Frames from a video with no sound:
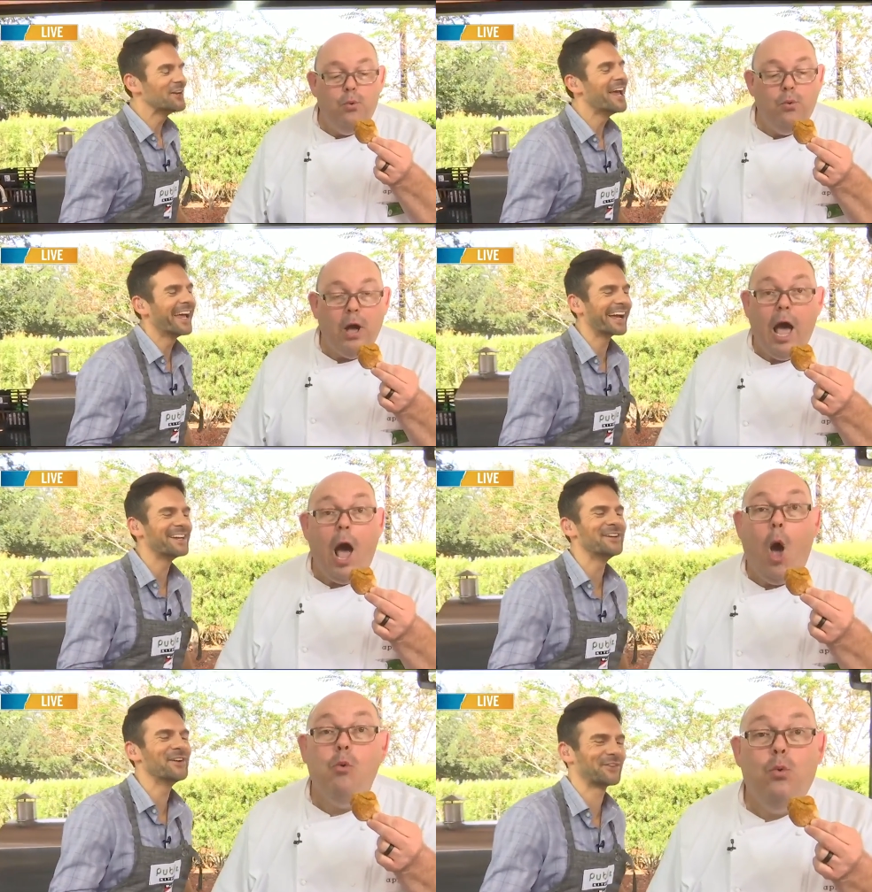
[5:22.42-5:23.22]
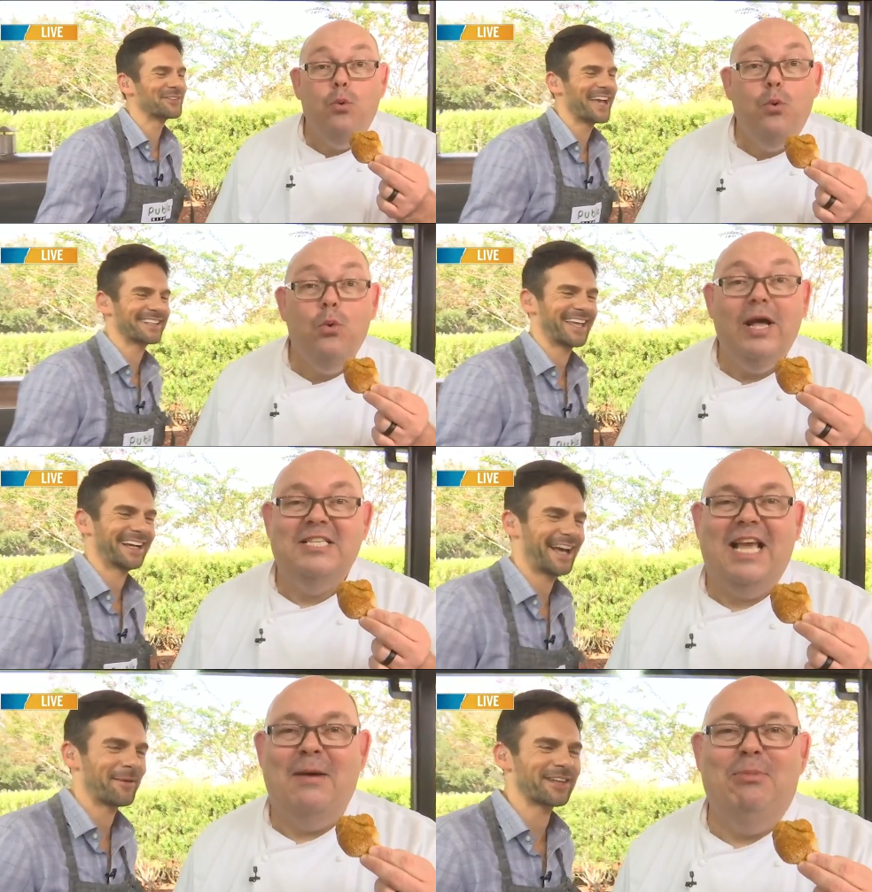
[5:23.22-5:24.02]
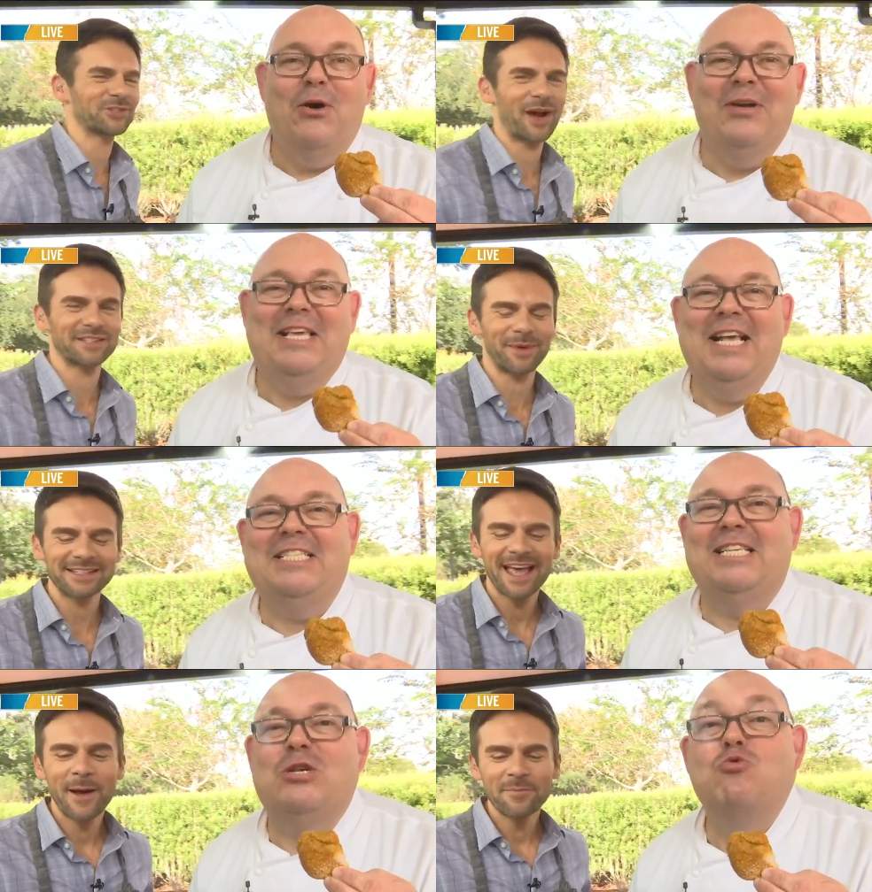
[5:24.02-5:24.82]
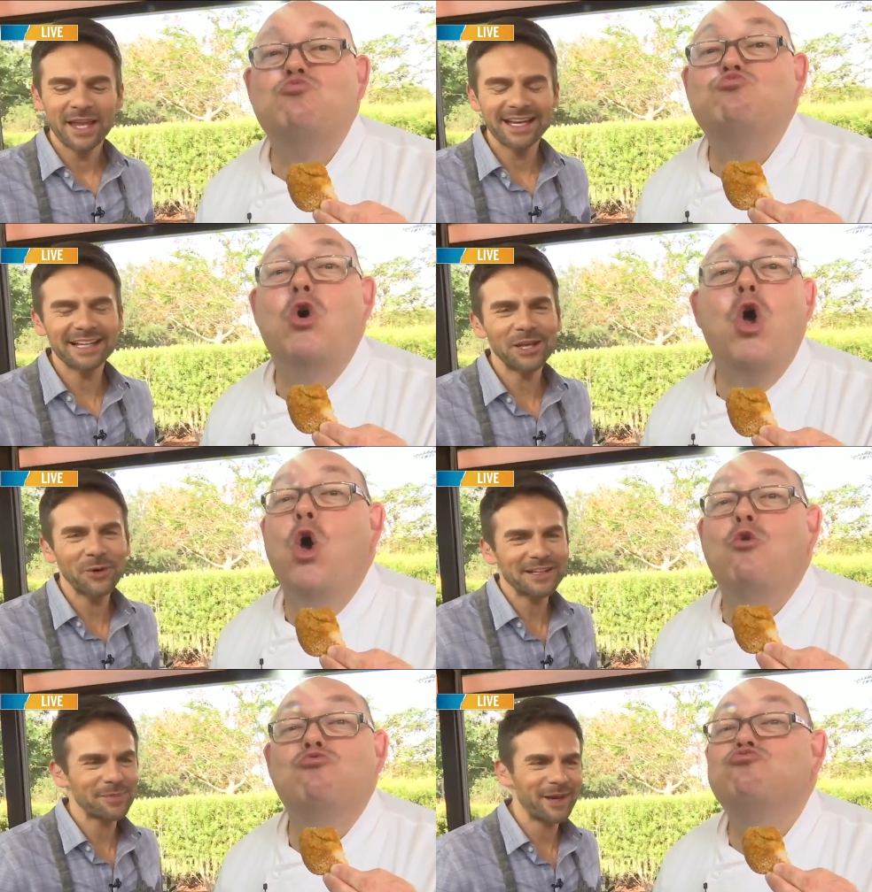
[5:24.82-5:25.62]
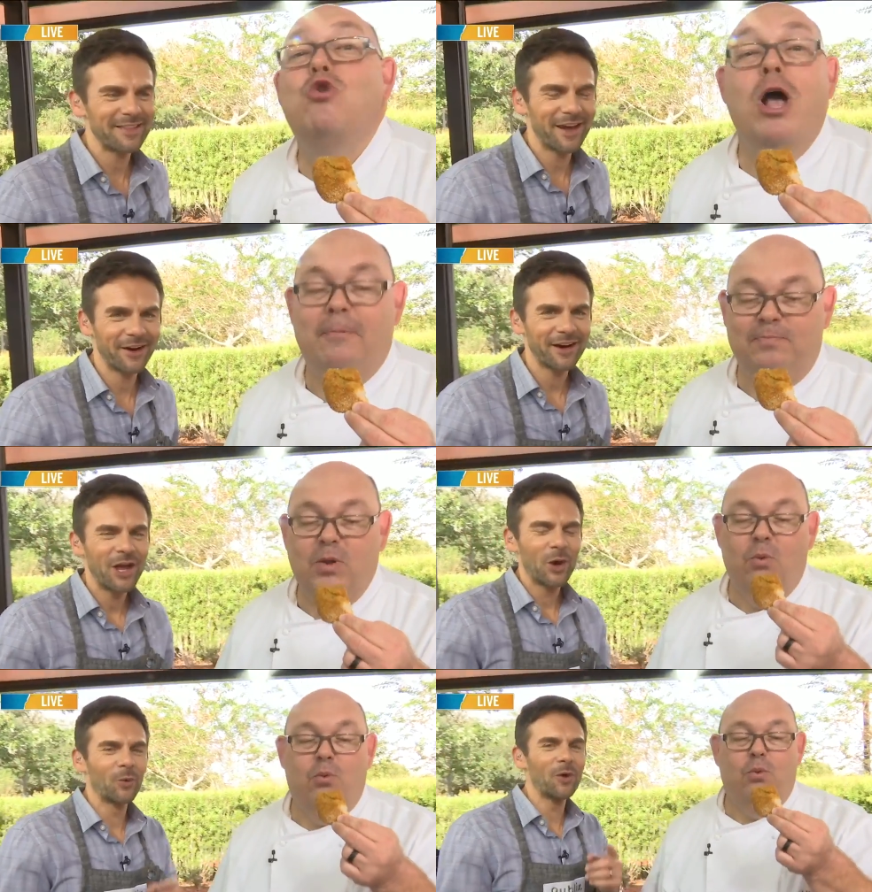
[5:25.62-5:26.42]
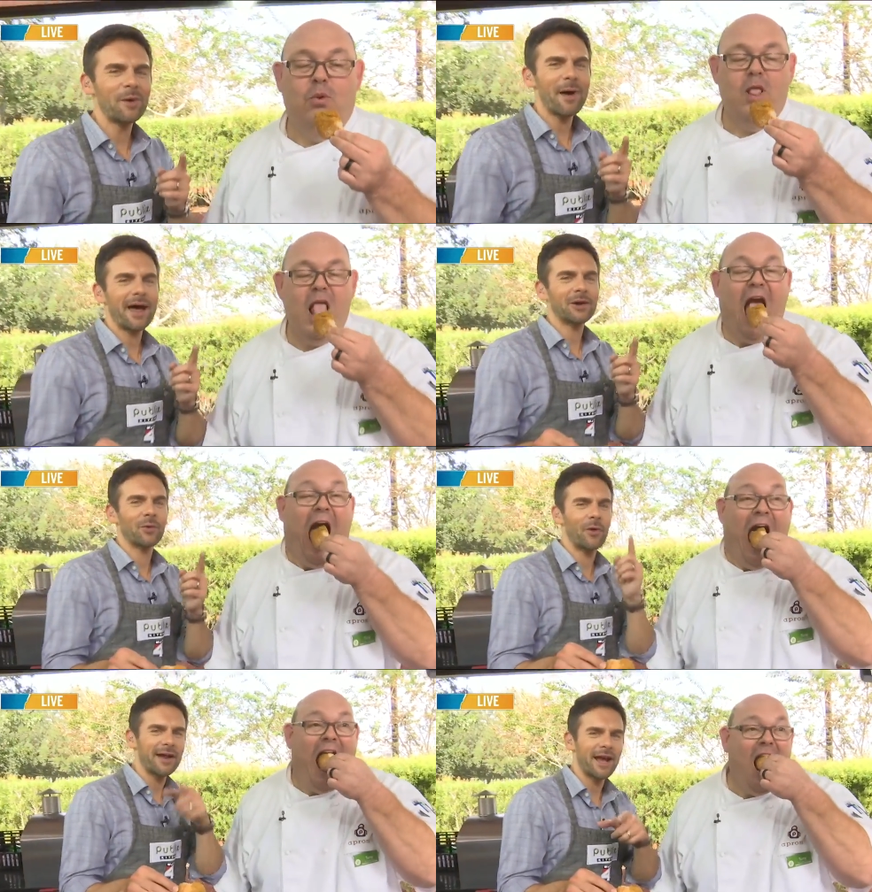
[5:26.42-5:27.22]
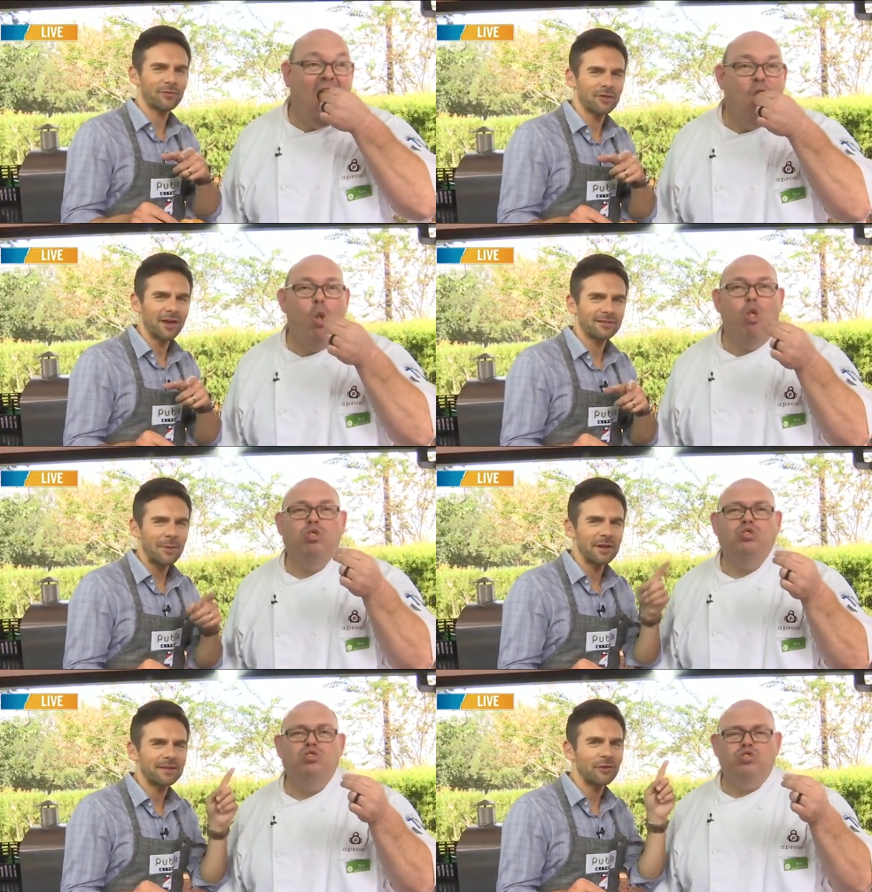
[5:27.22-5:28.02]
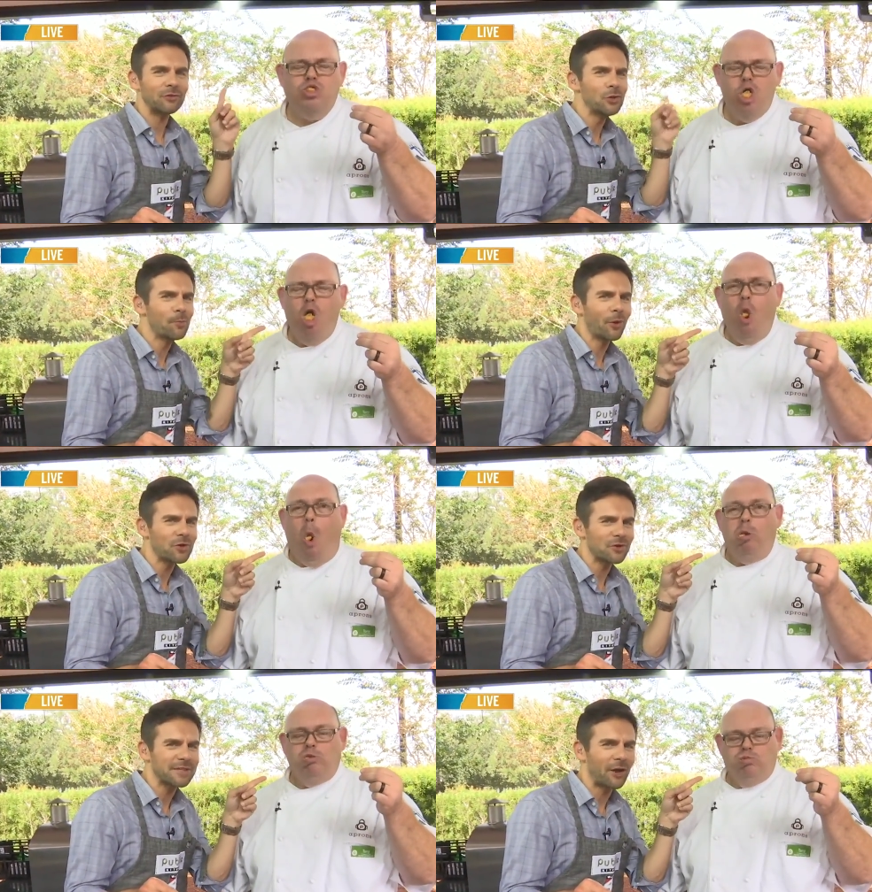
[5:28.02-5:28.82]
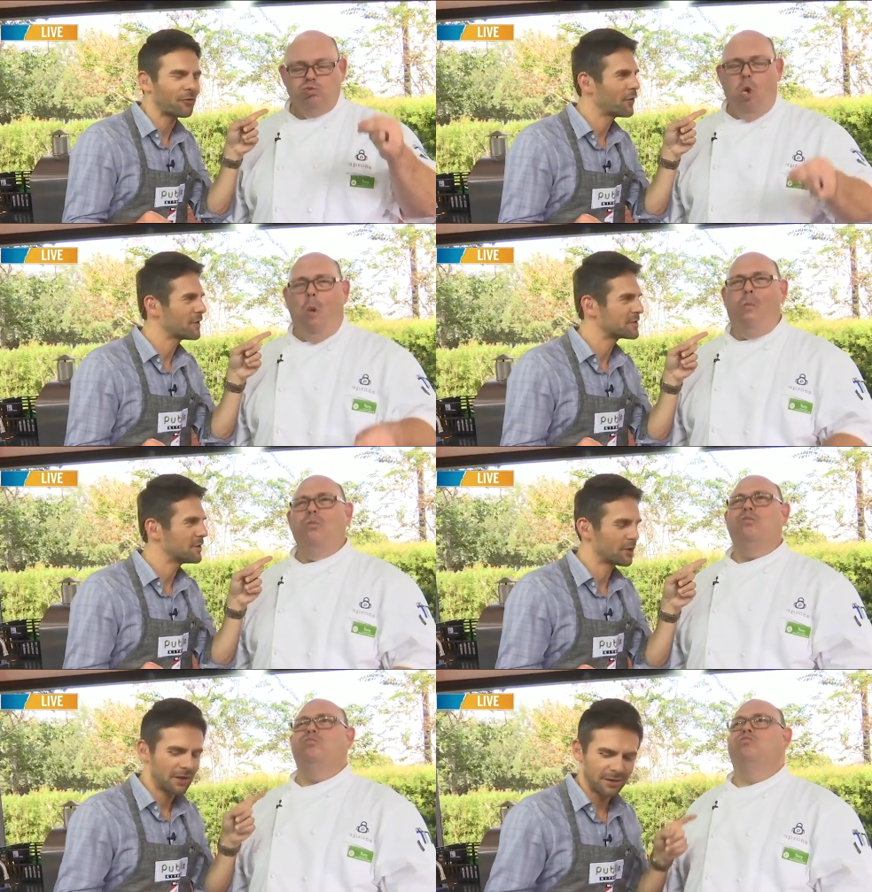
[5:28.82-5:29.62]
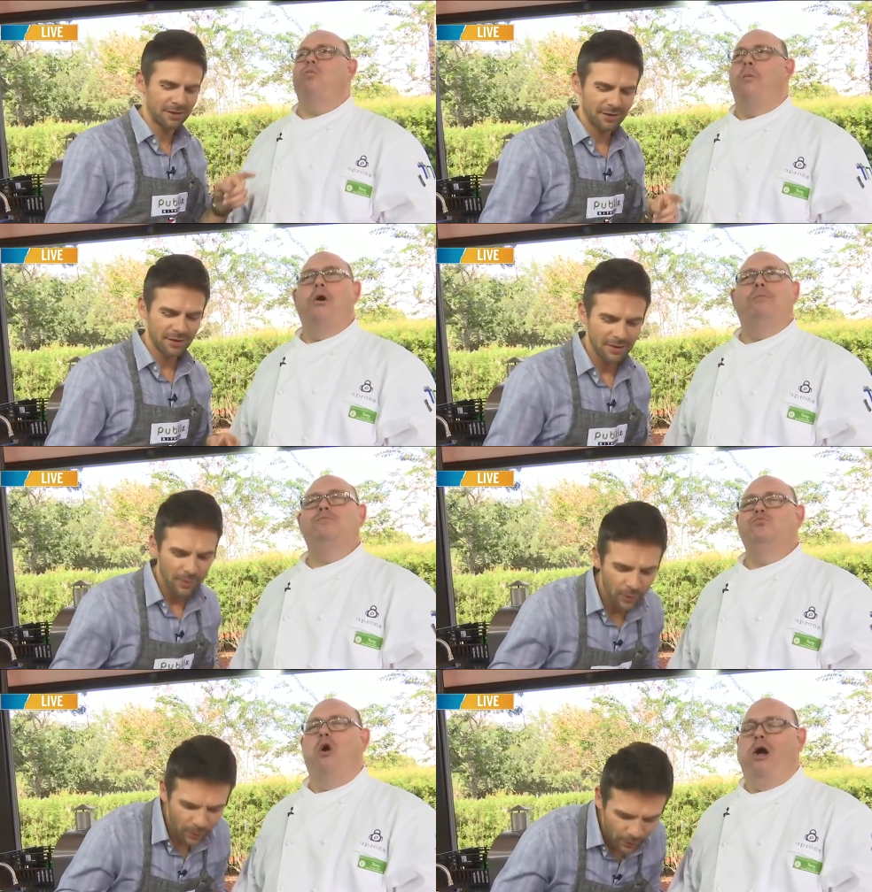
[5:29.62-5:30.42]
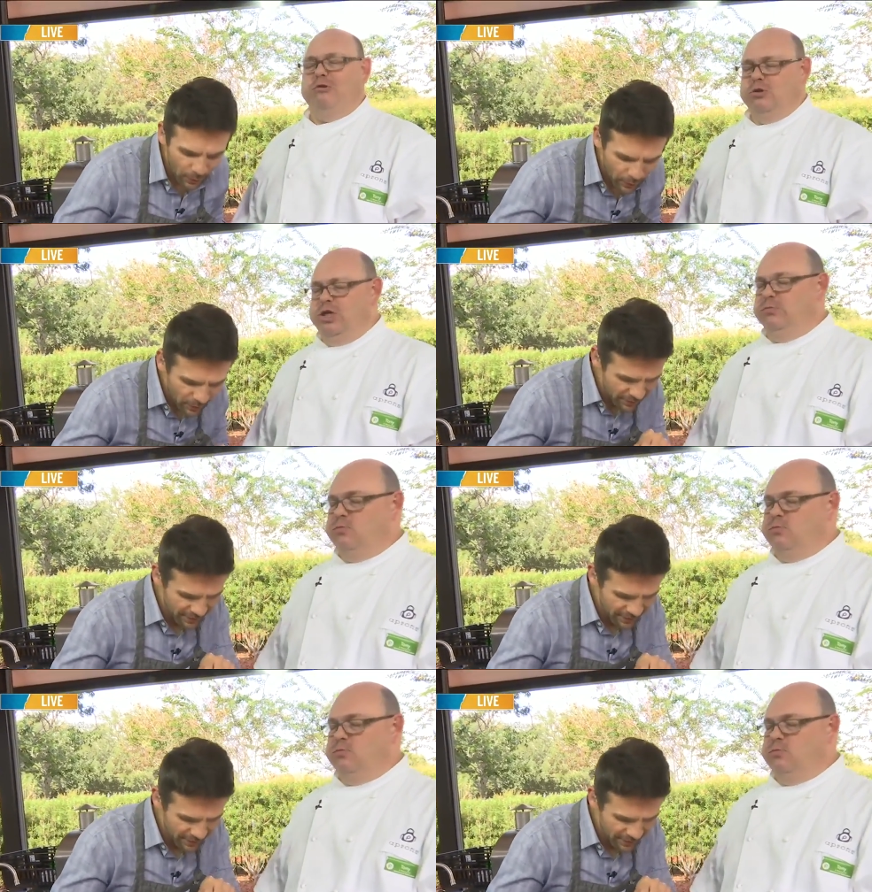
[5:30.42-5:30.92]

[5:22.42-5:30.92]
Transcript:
Speaker 1: news4jax.com. It's like I'm blowing kisses. Get the recipe there. We'll be back right after this. I'm going to see if you burn yourself first. Mm. You're good?
Speaker 2: Well, no, oh, i good.